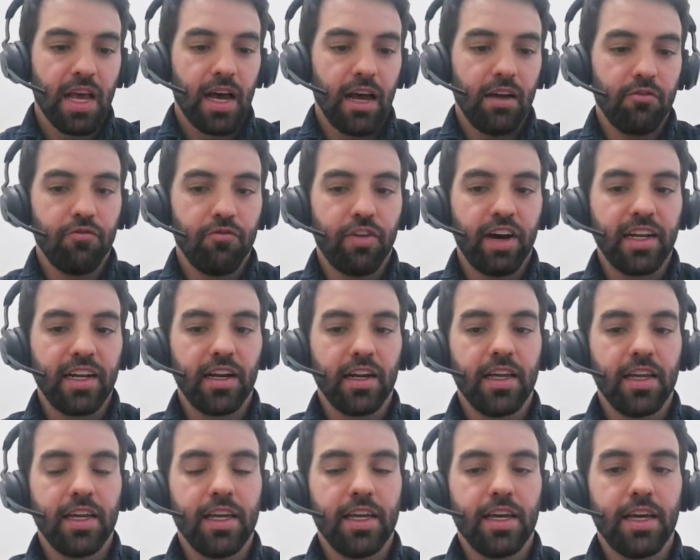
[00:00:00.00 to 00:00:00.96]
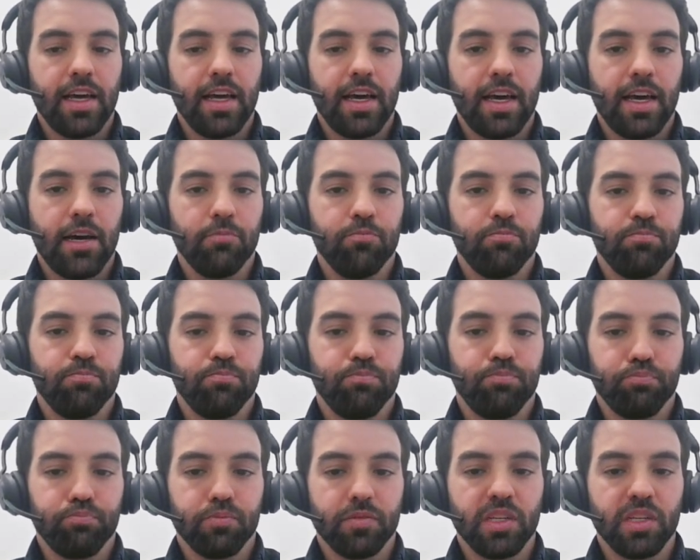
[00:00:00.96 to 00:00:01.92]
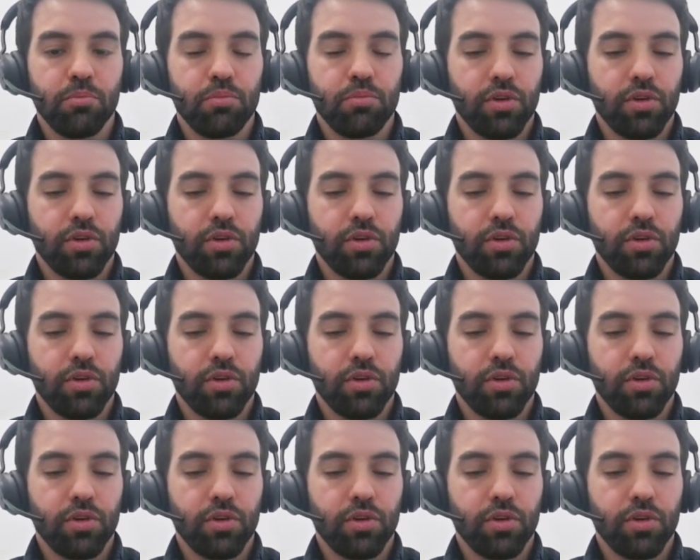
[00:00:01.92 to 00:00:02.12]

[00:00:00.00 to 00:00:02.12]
And finally, the